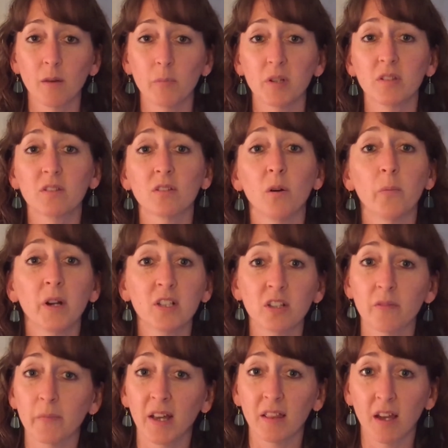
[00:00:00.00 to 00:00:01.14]
But so much
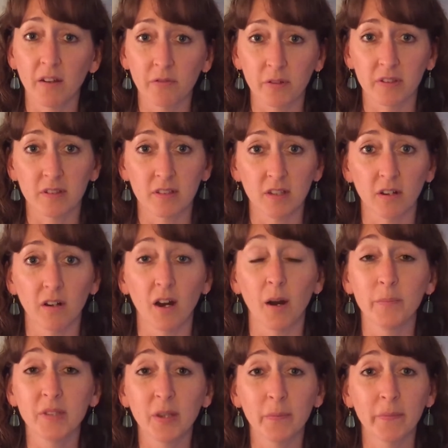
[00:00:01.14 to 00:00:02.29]
of my life was still
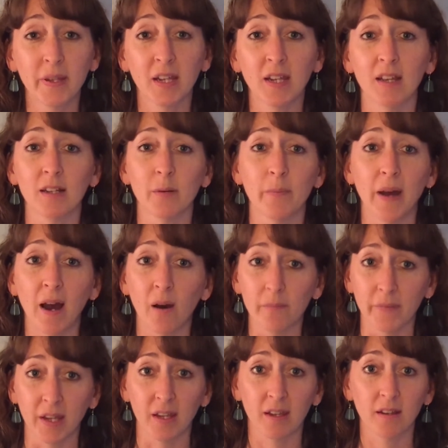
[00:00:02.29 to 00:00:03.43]
up to me, about
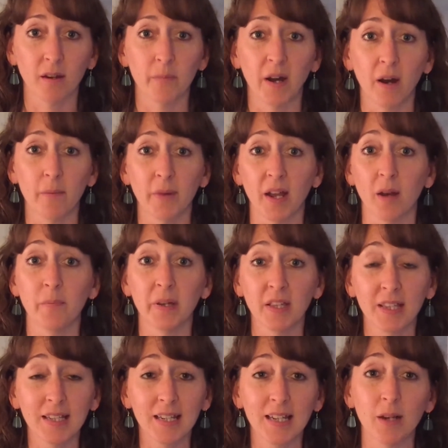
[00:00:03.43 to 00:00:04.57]
my
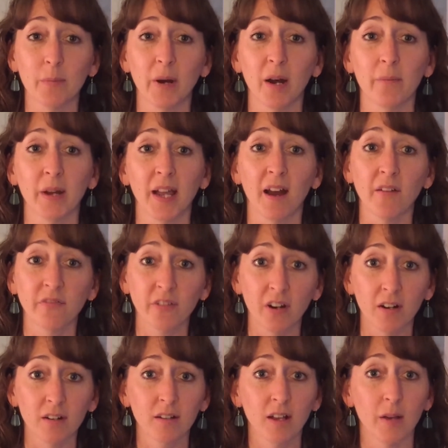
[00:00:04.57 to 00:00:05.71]
ability, about my
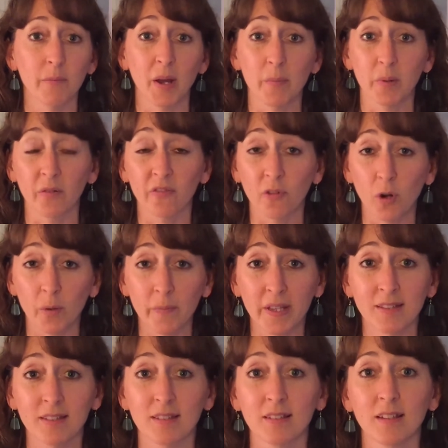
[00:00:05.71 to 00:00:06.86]
effort, and my
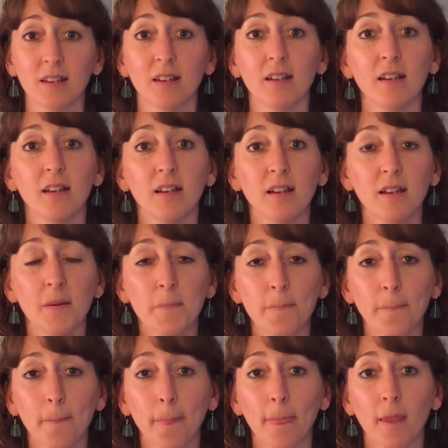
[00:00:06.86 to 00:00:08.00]
performance.
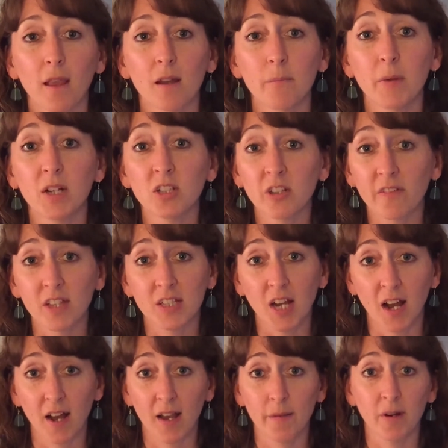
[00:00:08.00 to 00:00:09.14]
Much of the
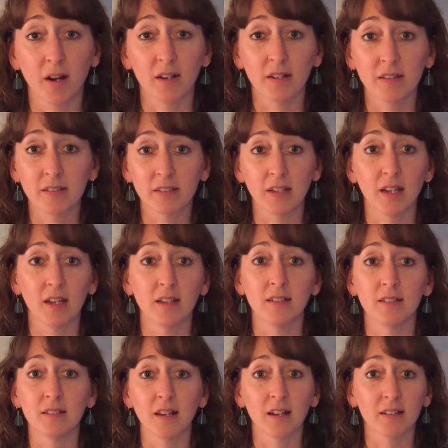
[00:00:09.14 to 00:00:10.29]
time, honestly, it
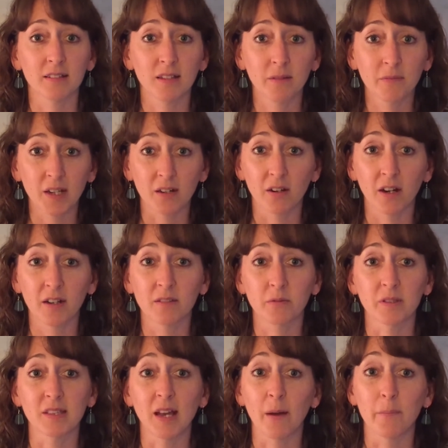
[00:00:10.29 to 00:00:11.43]
did not seem that Christ
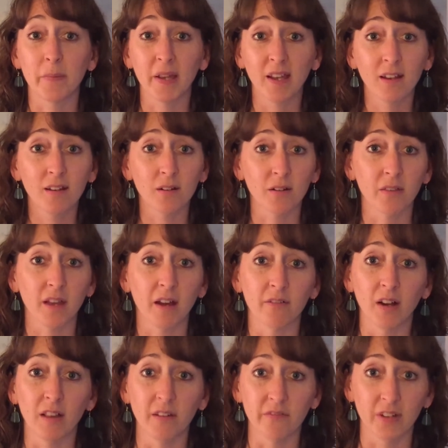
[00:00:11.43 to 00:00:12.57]
was that big or that
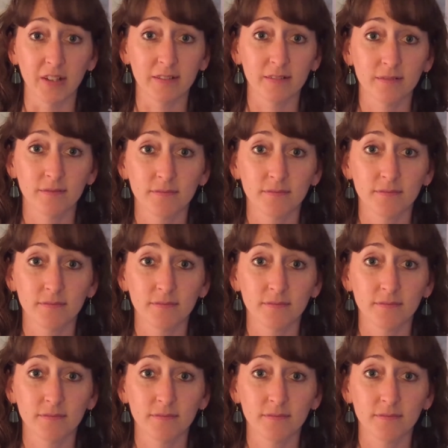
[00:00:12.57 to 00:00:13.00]
relevant.